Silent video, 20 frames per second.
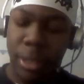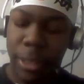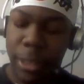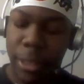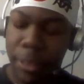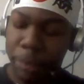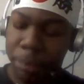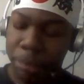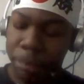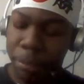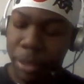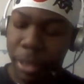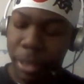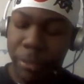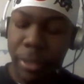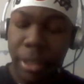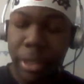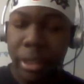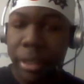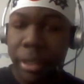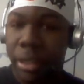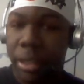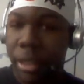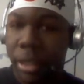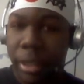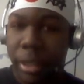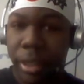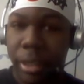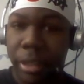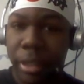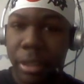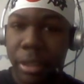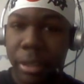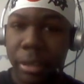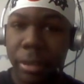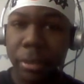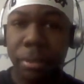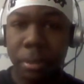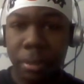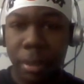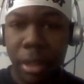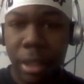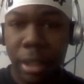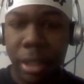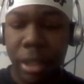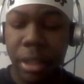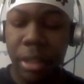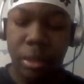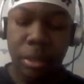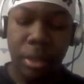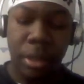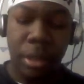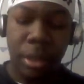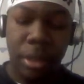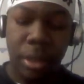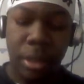and if I need to set it in English, I can.